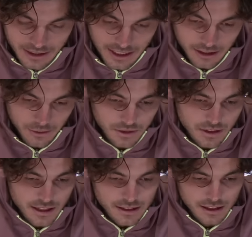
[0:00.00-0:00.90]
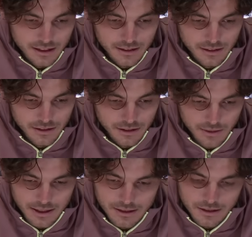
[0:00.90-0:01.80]
exactly what shot to hit, the
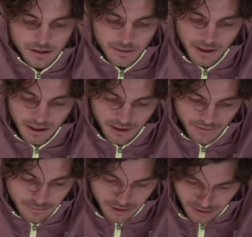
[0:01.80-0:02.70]
right decision to make on every